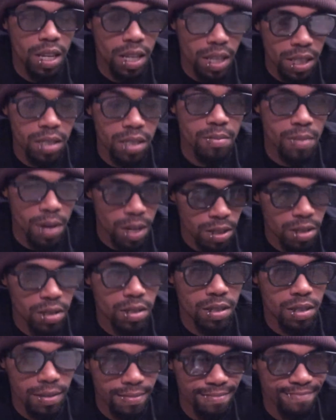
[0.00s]
It's a
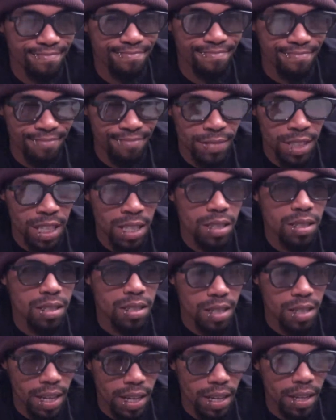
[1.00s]
must.
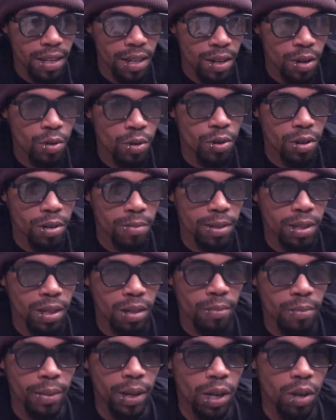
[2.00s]
Today, we're going to be
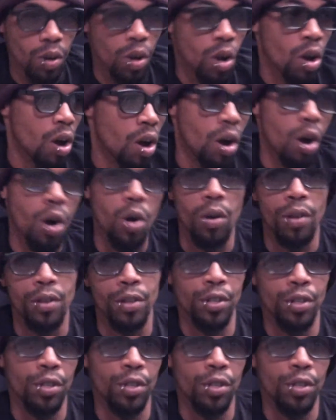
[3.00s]
talking about, in the